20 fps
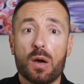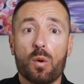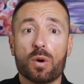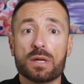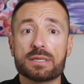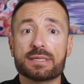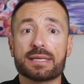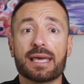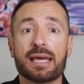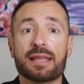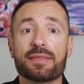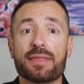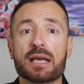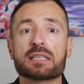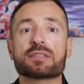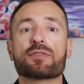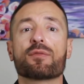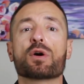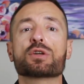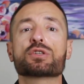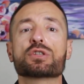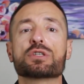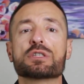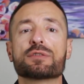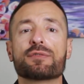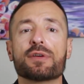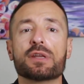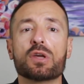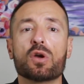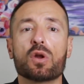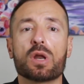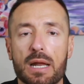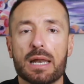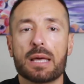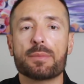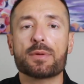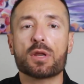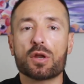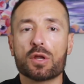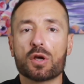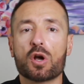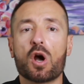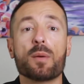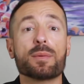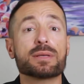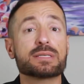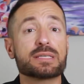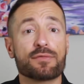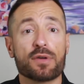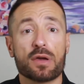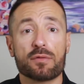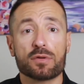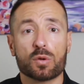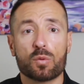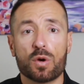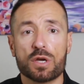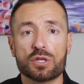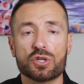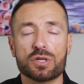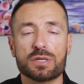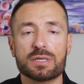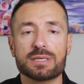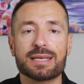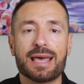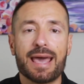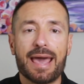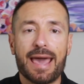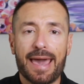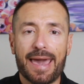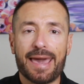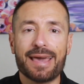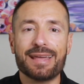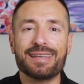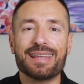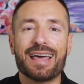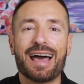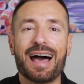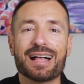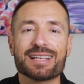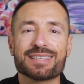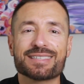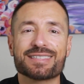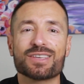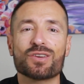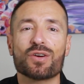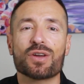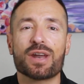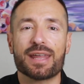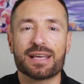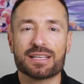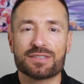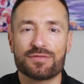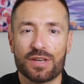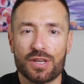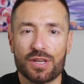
Once again, thanks for watching this video. Let me know in the comments if you have any questions and I'll see you on the next